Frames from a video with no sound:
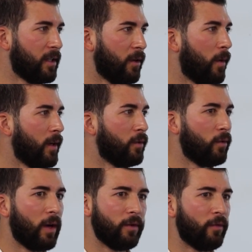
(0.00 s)
They wanted to
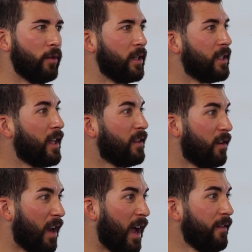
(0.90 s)
kind of reset
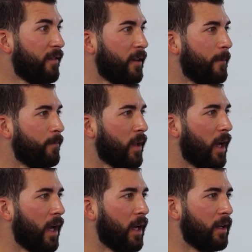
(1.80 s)
their life.
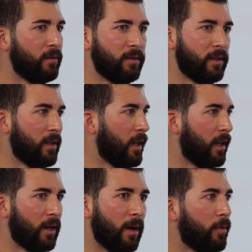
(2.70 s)
And just like
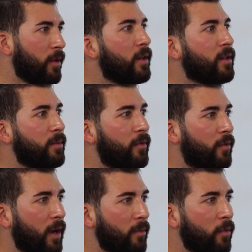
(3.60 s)
a couple of years
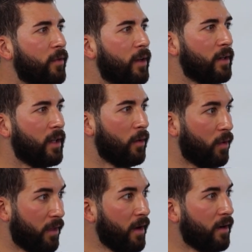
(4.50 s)
before I moved there, they
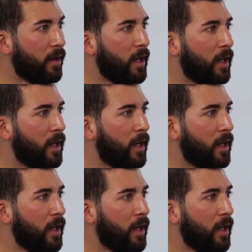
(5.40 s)
were there.